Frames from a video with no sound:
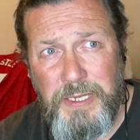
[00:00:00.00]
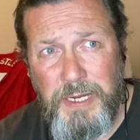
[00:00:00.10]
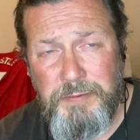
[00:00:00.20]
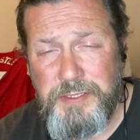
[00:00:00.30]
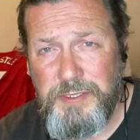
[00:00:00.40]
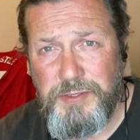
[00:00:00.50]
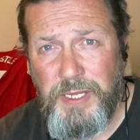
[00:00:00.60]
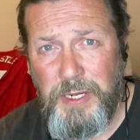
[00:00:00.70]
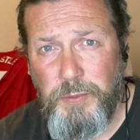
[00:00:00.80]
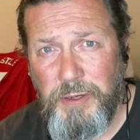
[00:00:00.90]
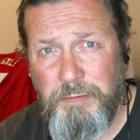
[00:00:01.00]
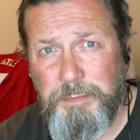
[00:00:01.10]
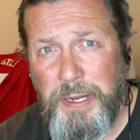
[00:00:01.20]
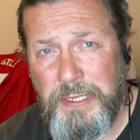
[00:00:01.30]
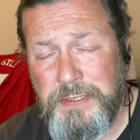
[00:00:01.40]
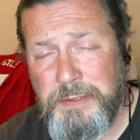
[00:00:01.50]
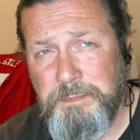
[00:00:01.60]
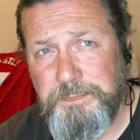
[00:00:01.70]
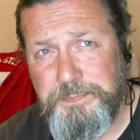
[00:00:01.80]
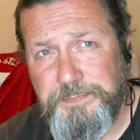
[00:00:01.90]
Ever since day one, I've backed him.